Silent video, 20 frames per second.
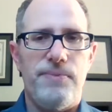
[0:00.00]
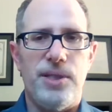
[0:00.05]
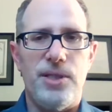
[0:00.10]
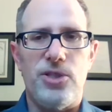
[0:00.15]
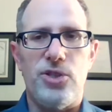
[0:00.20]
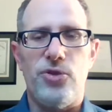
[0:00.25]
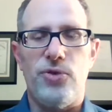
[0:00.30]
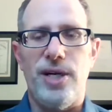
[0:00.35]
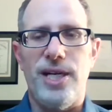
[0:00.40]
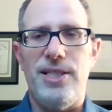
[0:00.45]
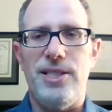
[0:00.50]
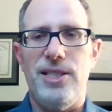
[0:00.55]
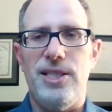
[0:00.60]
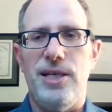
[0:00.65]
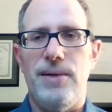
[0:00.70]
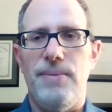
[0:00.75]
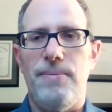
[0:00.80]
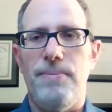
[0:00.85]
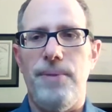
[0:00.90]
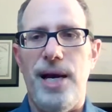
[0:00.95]

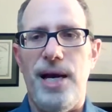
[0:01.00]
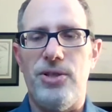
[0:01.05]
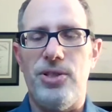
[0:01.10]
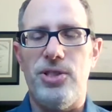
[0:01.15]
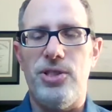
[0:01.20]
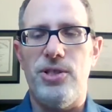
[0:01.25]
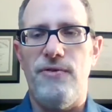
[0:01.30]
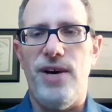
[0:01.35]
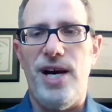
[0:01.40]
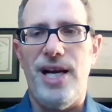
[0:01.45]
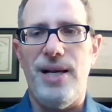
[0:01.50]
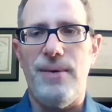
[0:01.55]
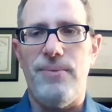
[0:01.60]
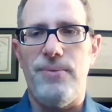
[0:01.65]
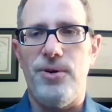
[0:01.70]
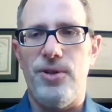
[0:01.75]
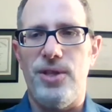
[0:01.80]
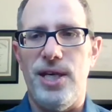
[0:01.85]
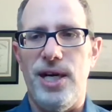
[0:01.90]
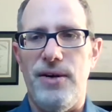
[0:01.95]
transient bouts of
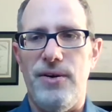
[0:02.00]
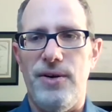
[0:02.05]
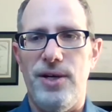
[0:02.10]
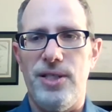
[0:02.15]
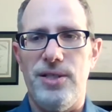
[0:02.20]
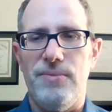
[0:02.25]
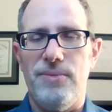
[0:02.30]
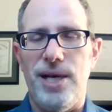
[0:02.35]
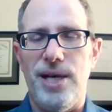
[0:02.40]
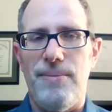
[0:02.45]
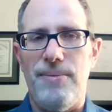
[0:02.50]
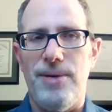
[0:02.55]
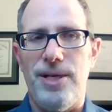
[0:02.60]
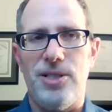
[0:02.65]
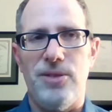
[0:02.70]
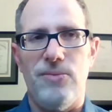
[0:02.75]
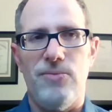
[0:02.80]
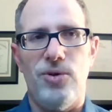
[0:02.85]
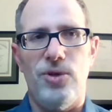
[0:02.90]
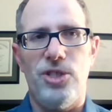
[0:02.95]
hyperthyroidism, that
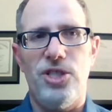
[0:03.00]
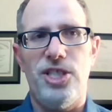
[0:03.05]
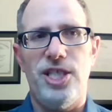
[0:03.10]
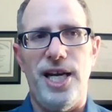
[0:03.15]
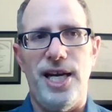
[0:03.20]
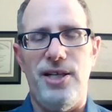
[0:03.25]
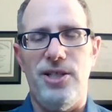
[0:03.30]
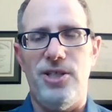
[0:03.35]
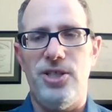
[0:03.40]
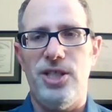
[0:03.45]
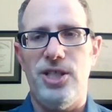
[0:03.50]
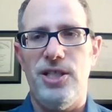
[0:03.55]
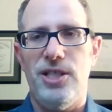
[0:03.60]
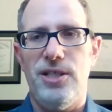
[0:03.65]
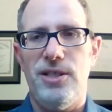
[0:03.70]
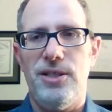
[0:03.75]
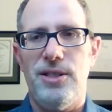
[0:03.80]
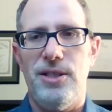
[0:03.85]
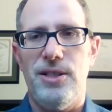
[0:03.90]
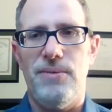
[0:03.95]
makes it more
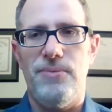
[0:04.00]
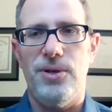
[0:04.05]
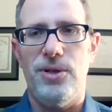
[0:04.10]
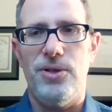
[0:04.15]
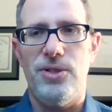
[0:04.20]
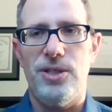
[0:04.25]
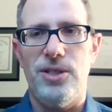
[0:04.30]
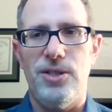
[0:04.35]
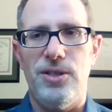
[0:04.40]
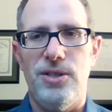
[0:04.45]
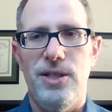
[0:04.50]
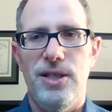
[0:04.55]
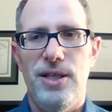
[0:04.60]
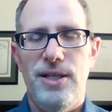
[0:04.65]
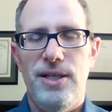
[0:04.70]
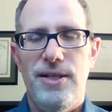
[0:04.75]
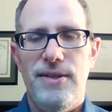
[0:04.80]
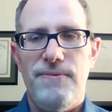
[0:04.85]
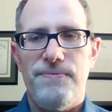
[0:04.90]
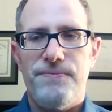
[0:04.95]
challenging. The person
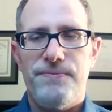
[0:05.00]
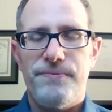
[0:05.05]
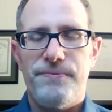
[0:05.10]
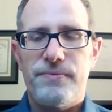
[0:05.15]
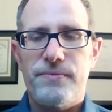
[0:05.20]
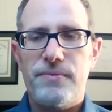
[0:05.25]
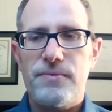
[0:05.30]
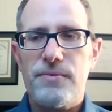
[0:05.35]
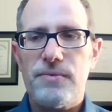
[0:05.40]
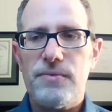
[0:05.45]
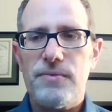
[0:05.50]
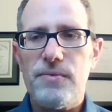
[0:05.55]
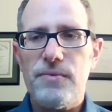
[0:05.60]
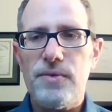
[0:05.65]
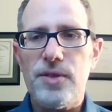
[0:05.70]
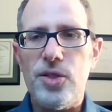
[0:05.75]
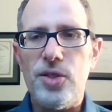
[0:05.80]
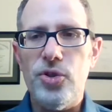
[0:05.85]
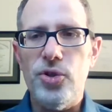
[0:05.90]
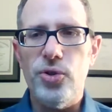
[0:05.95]

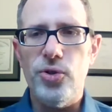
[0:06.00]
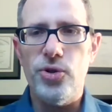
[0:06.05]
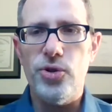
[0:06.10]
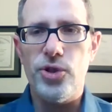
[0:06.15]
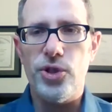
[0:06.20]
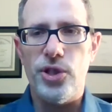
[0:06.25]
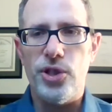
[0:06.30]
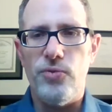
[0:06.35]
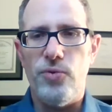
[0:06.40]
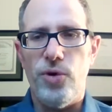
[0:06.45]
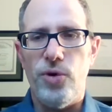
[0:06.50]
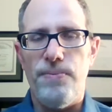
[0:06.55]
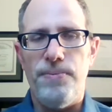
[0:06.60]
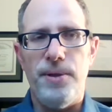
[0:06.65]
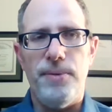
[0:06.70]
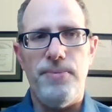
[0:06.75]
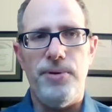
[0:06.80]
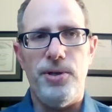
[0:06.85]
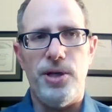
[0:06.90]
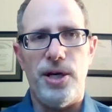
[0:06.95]
usually won't
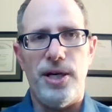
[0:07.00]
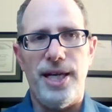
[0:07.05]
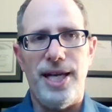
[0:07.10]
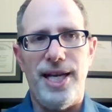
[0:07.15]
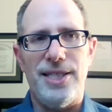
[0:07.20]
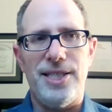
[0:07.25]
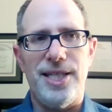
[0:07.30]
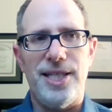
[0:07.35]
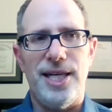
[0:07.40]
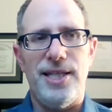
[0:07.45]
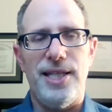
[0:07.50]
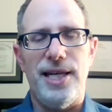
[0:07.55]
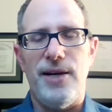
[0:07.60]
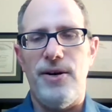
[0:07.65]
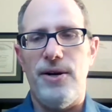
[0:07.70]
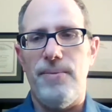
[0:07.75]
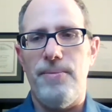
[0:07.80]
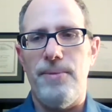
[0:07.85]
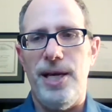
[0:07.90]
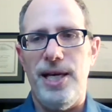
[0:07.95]
be put on
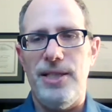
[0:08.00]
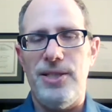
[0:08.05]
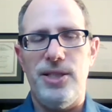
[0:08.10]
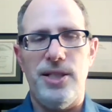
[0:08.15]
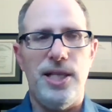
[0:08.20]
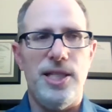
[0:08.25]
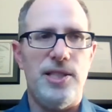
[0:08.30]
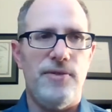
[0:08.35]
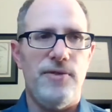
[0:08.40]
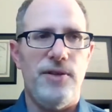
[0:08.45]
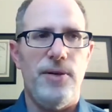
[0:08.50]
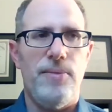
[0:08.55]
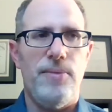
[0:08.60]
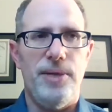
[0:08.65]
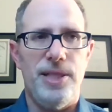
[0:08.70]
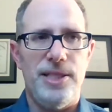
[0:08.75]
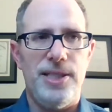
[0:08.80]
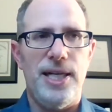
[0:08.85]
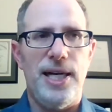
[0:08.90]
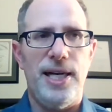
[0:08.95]
antithyroid meds unless if they're
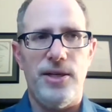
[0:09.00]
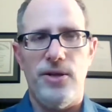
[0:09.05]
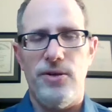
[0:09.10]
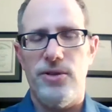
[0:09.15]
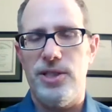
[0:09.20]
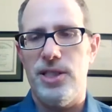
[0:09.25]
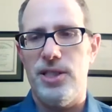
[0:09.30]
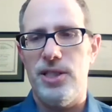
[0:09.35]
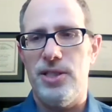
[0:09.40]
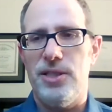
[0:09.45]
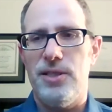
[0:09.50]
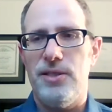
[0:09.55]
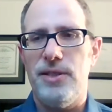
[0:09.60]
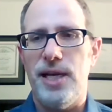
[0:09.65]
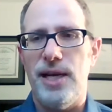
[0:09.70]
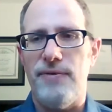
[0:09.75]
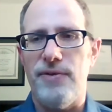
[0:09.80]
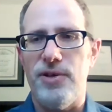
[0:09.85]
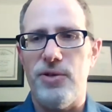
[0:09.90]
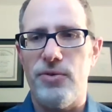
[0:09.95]
misdiagnosed as
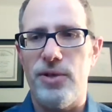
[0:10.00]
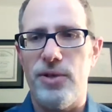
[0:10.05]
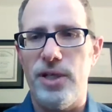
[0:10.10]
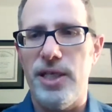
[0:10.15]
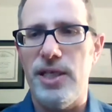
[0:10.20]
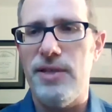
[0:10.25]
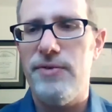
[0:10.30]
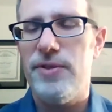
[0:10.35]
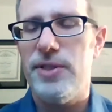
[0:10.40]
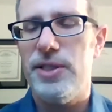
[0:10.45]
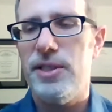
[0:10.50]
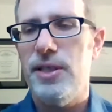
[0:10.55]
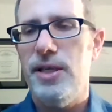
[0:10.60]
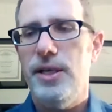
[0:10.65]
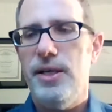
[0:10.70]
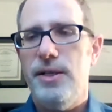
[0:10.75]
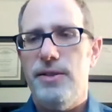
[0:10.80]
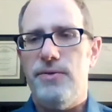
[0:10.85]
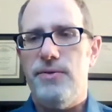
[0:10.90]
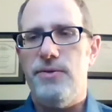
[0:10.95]
having Graves,
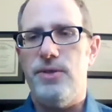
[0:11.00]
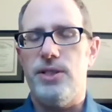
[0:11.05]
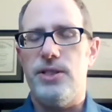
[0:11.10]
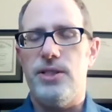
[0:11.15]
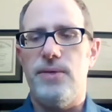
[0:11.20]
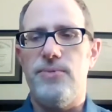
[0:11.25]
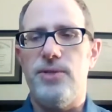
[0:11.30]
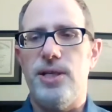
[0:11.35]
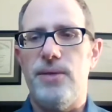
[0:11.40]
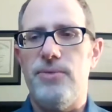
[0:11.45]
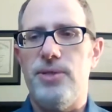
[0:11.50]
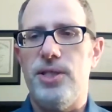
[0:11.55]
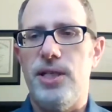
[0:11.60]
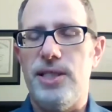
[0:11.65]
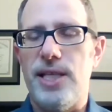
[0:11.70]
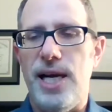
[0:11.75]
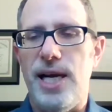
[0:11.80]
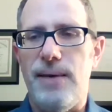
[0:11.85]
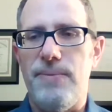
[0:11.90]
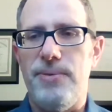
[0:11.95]
which sometimes
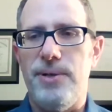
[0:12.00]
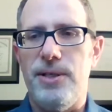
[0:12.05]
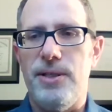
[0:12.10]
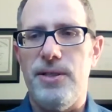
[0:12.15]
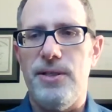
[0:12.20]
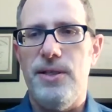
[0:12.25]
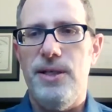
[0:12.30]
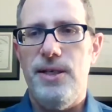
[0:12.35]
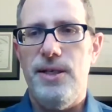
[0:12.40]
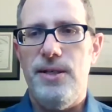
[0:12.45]
does happen.